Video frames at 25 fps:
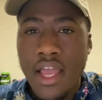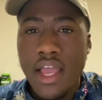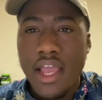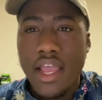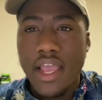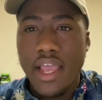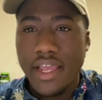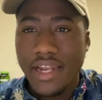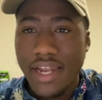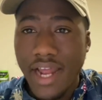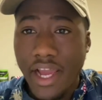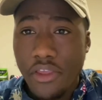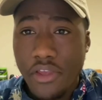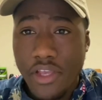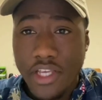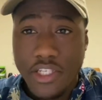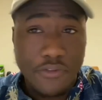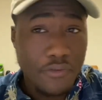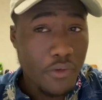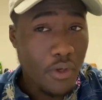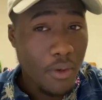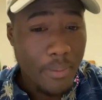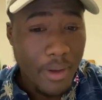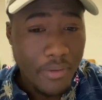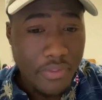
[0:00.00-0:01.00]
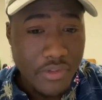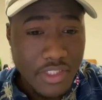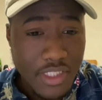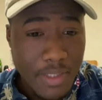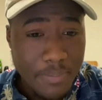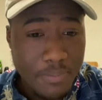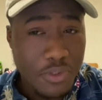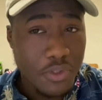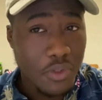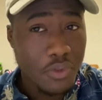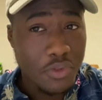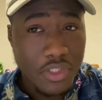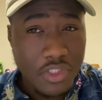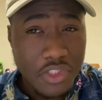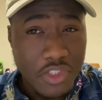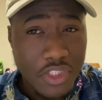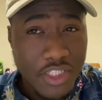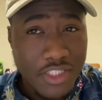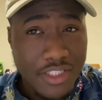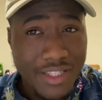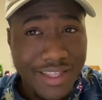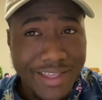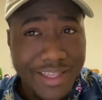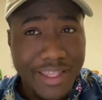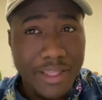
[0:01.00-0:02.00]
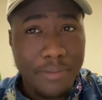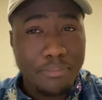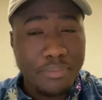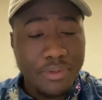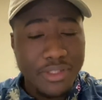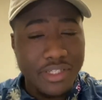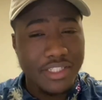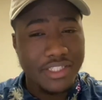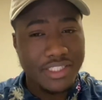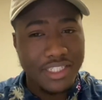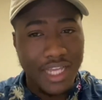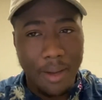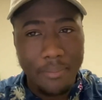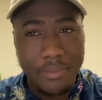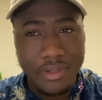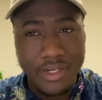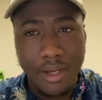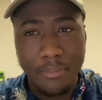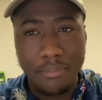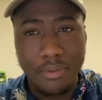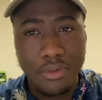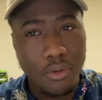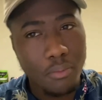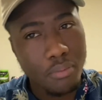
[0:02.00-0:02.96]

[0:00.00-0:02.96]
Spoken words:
And how you guys feel about this episode? Did you guys like it? Please comment down below.